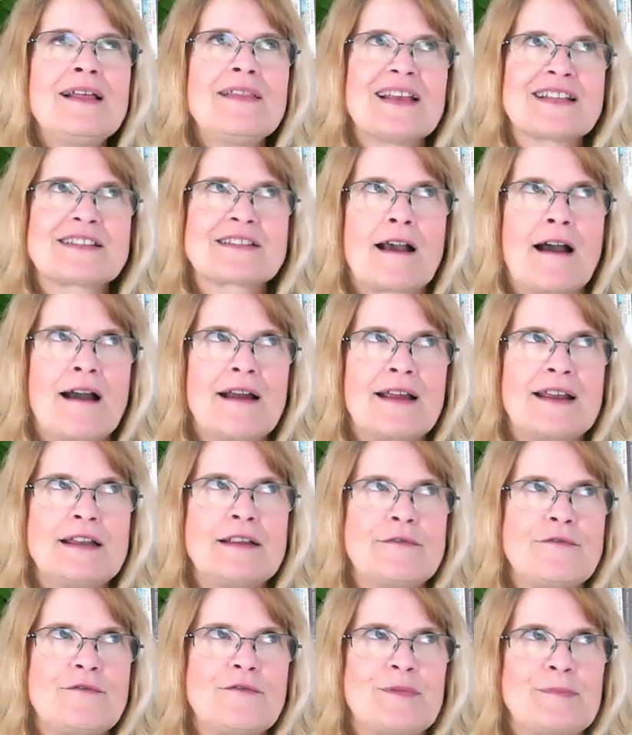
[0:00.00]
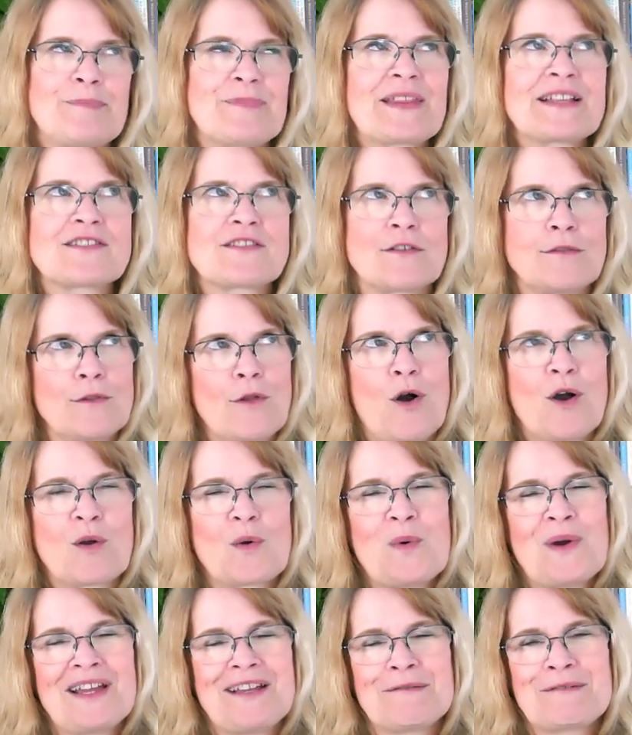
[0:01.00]
That's kind of, that's a
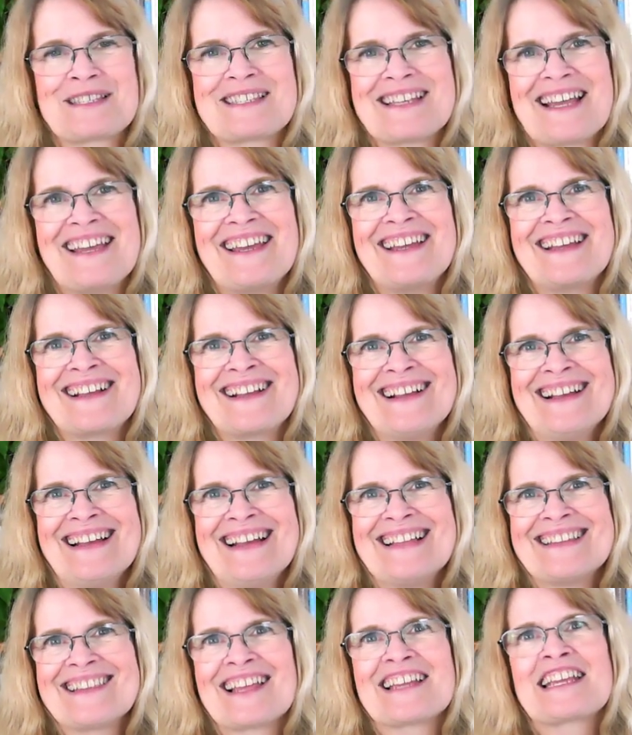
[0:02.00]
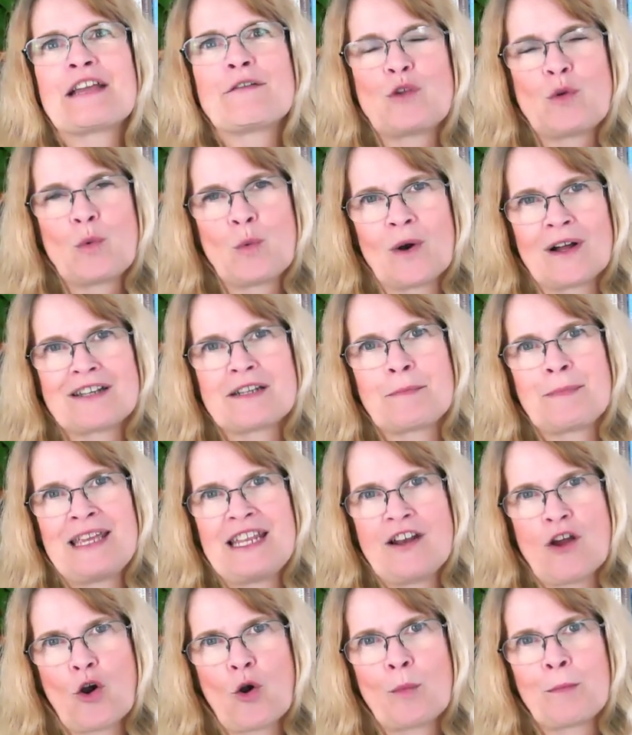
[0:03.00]
long way of saying, like, if you wanted to
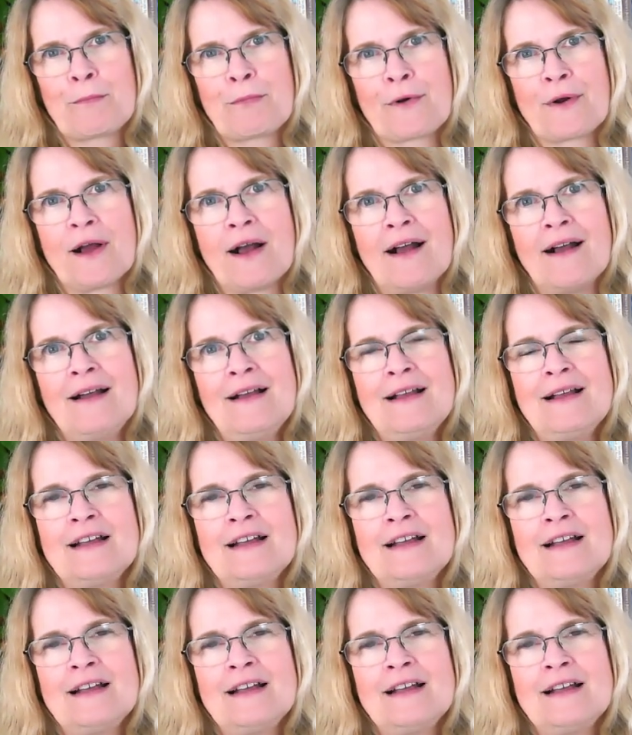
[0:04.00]
meet Oprah,